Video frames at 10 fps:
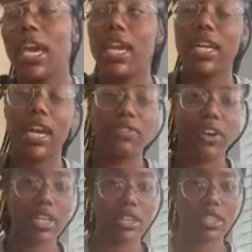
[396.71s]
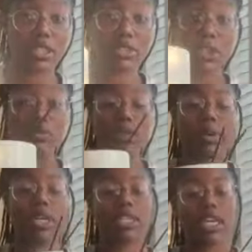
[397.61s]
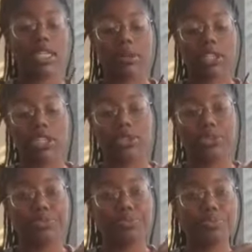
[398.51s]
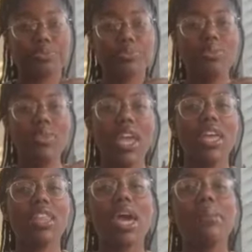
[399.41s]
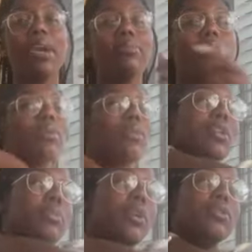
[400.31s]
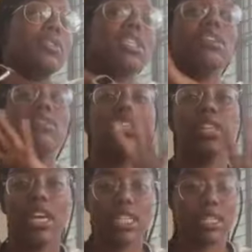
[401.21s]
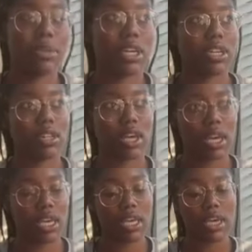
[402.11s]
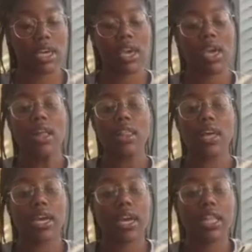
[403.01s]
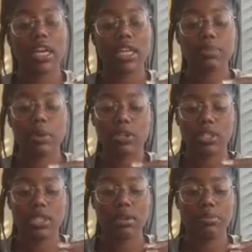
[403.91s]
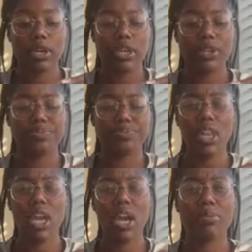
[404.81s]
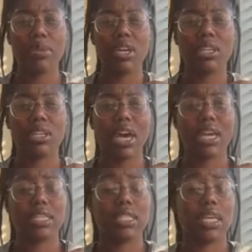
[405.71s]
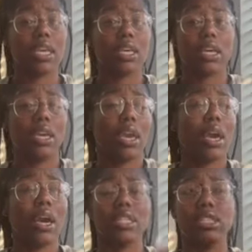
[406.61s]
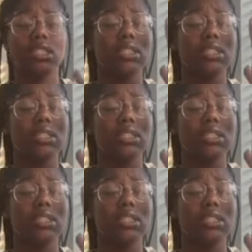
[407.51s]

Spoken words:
And I found out that YouTube demonetized my channel. And that made me want to post even less, I'm not going to lie. Like, I liked posting, but I'm not going to lie and say, like, yeah,